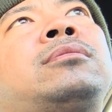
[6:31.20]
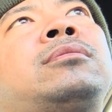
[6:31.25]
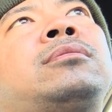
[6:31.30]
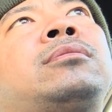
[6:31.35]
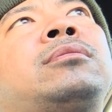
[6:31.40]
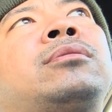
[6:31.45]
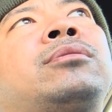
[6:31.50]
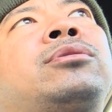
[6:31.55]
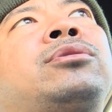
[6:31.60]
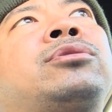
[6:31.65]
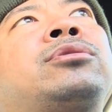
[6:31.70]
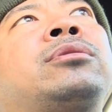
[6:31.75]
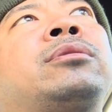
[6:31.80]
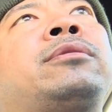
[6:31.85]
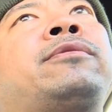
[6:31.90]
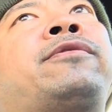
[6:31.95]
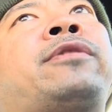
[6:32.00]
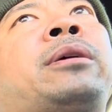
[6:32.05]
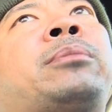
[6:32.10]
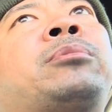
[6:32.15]
They're usually
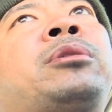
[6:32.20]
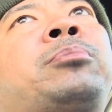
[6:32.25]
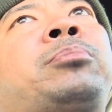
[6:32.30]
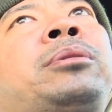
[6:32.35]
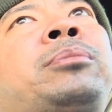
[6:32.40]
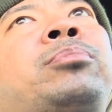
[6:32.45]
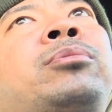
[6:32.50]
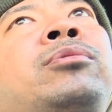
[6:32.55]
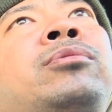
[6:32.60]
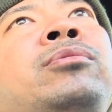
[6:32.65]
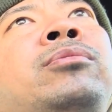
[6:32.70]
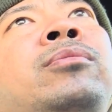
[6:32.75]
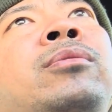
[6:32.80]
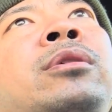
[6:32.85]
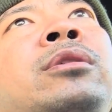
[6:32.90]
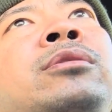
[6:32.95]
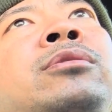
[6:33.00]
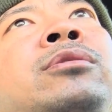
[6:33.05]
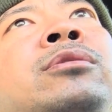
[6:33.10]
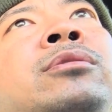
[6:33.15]
family people who
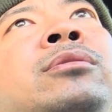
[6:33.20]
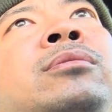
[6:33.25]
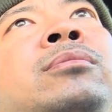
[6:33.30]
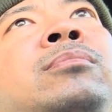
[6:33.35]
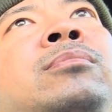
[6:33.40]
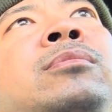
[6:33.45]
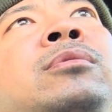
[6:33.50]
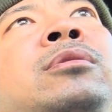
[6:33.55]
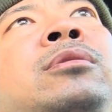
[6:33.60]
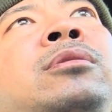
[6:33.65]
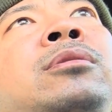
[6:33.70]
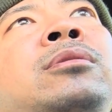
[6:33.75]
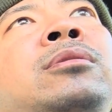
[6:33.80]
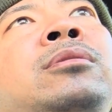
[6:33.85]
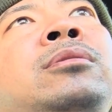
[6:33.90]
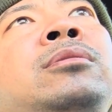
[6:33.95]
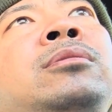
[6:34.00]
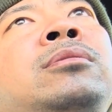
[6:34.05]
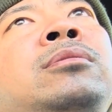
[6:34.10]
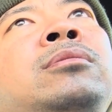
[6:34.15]
want to just
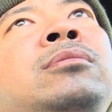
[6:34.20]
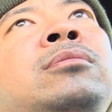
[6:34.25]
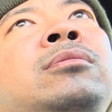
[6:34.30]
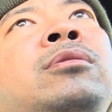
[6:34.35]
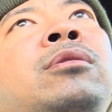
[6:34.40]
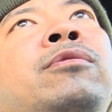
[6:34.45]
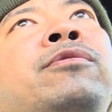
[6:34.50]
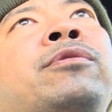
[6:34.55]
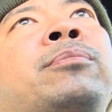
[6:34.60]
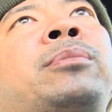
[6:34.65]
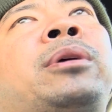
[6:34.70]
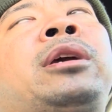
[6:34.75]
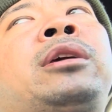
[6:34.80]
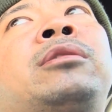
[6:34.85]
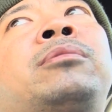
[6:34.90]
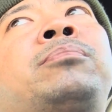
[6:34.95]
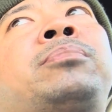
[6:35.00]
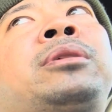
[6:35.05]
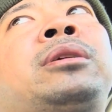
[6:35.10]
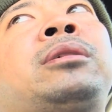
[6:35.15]
go from A
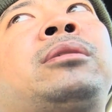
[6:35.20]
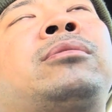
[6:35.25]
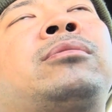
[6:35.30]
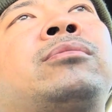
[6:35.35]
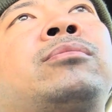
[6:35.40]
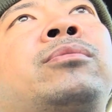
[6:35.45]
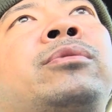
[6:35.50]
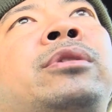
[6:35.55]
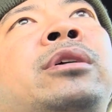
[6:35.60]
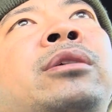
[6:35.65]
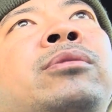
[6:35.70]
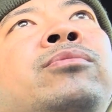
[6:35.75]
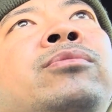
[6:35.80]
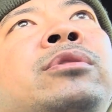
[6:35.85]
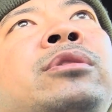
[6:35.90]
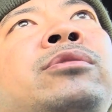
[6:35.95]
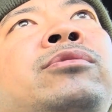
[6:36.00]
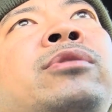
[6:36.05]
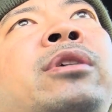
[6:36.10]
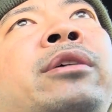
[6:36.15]
to B without
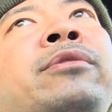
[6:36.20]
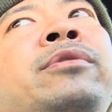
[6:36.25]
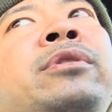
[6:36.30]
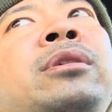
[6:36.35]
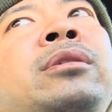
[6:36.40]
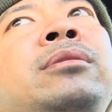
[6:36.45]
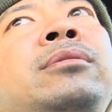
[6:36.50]
really driving.